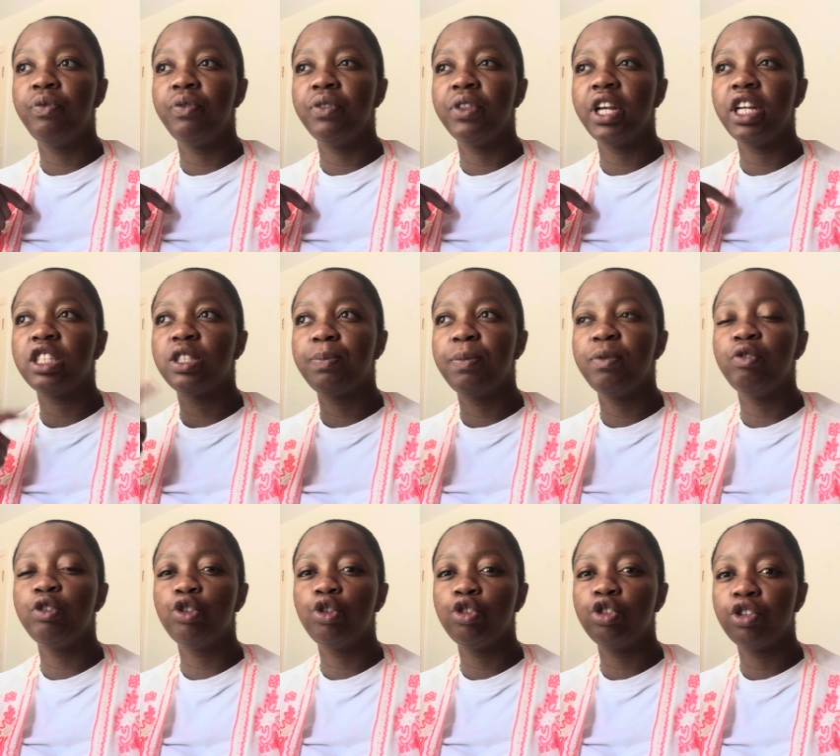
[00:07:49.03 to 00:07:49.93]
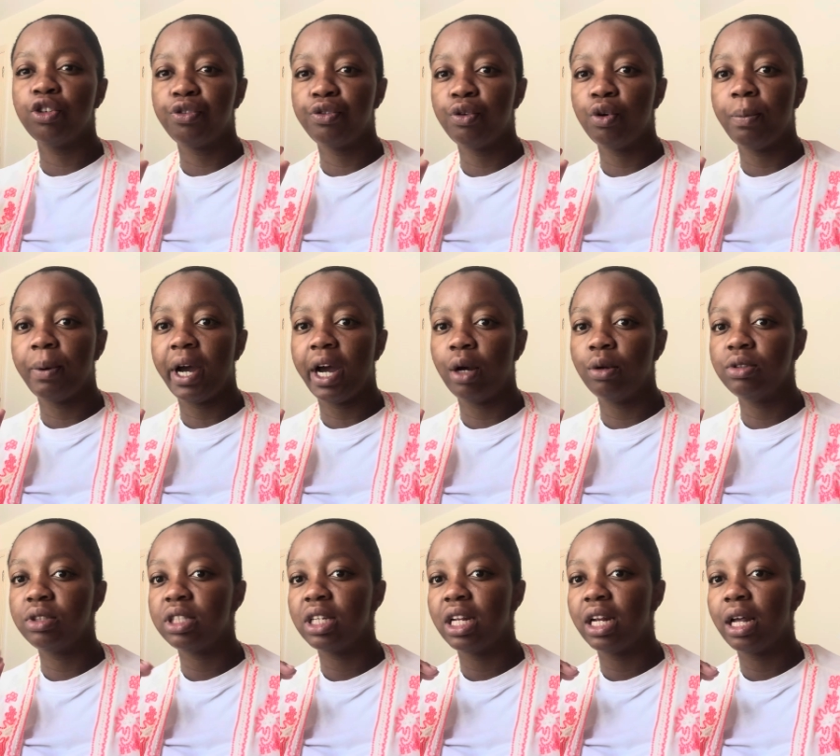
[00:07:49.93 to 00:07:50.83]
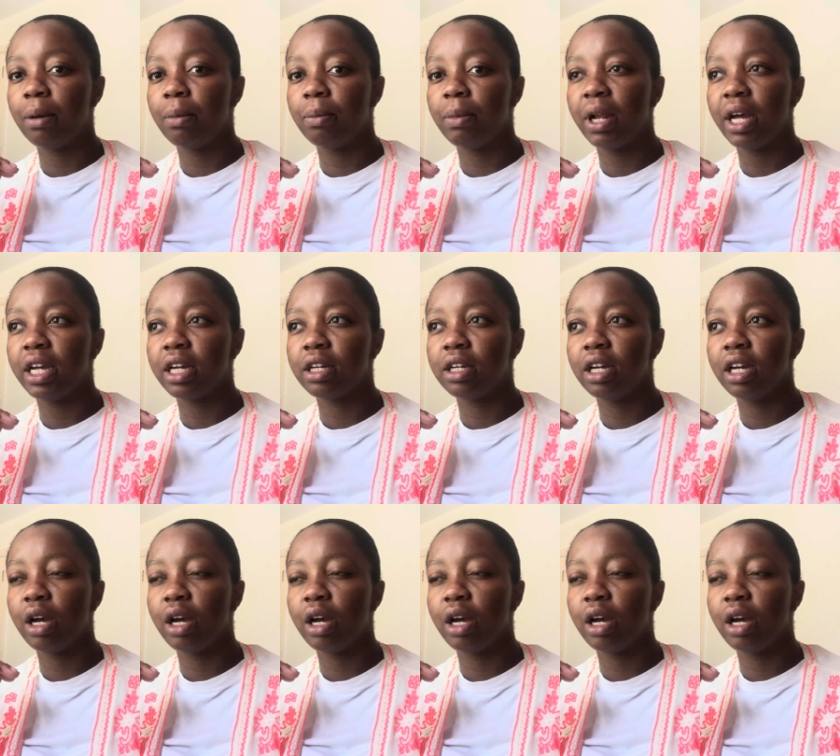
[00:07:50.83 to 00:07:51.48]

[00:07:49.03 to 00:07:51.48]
it's been reduced to four pounds and i'm like